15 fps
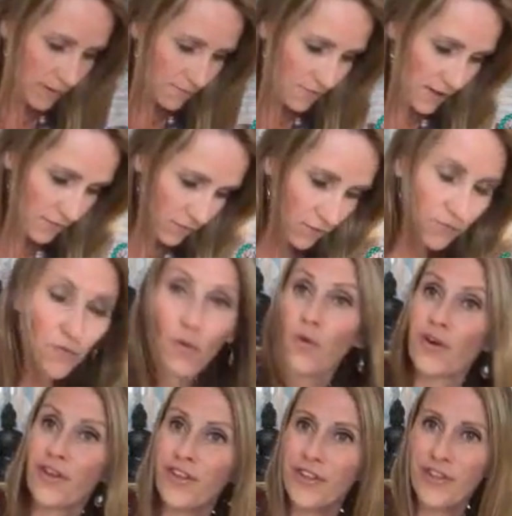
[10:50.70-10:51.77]
my favorite
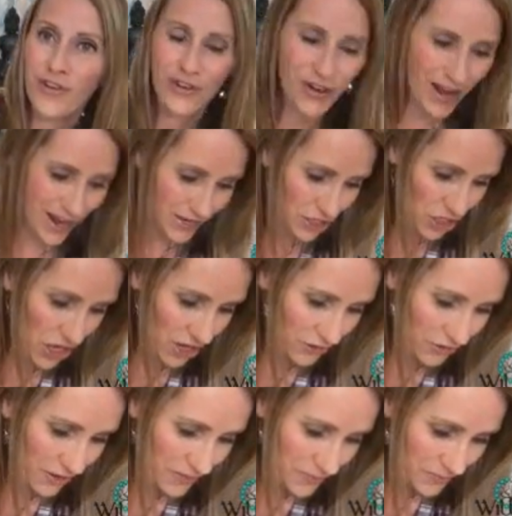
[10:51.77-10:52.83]
for the third eye
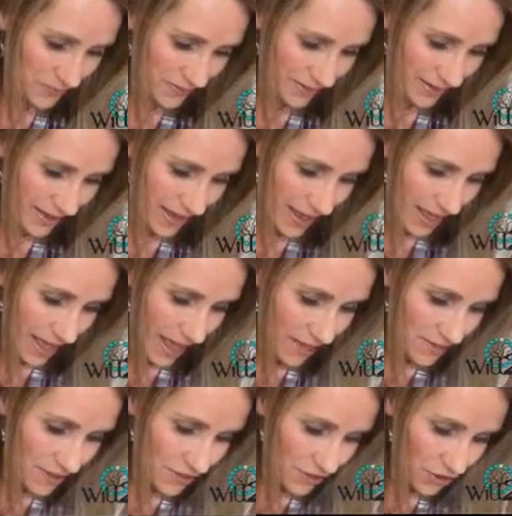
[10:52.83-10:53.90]
chakra.
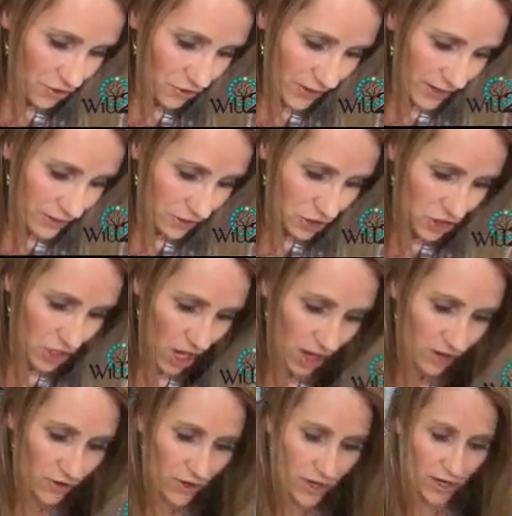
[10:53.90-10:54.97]
And then the crown
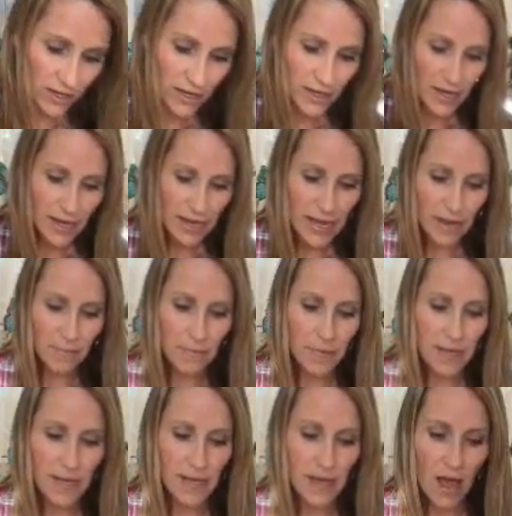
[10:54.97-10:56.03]
chakra can
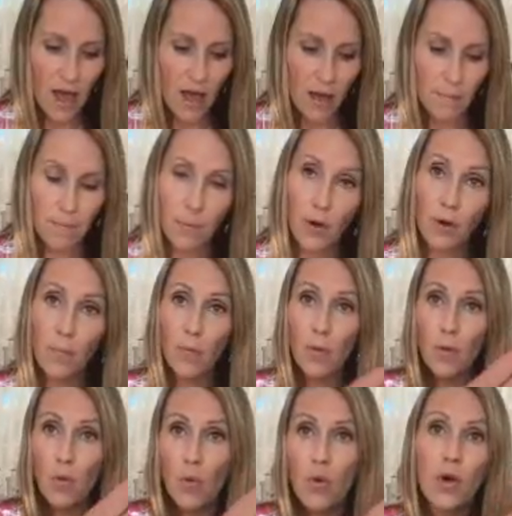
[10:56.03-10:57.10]
be
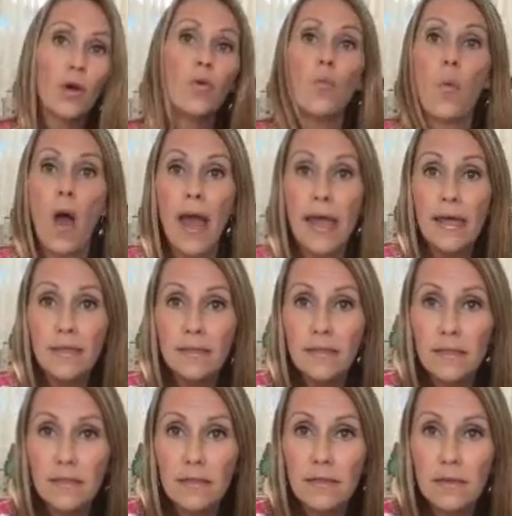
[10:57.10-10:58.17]
purple or
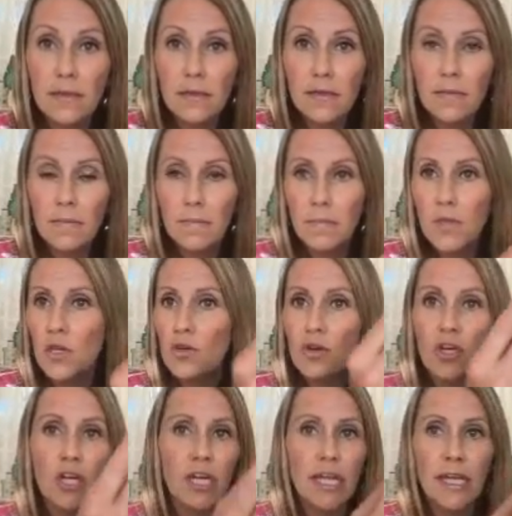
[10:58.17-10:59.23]
white.
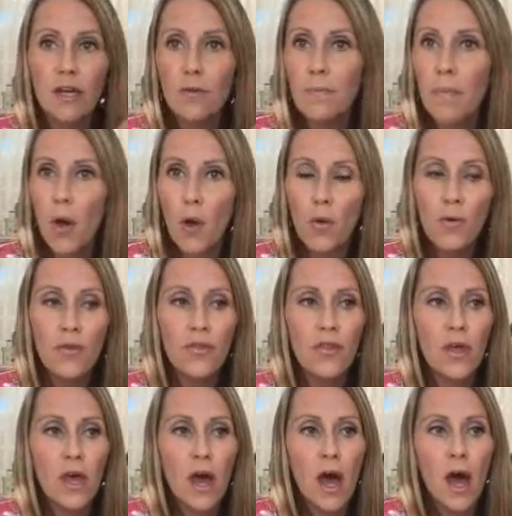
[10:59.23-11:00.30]
You're going to hear
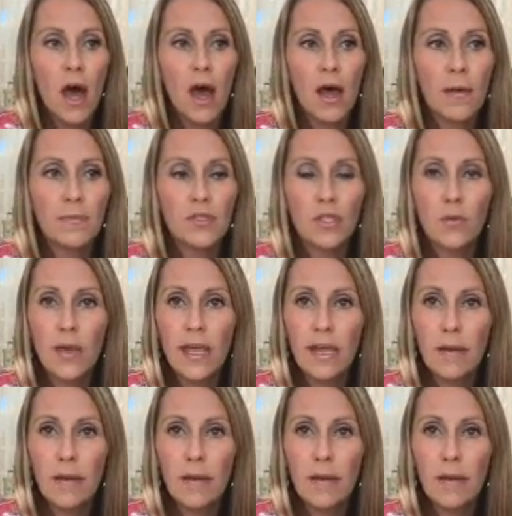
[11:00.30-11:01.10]
both. So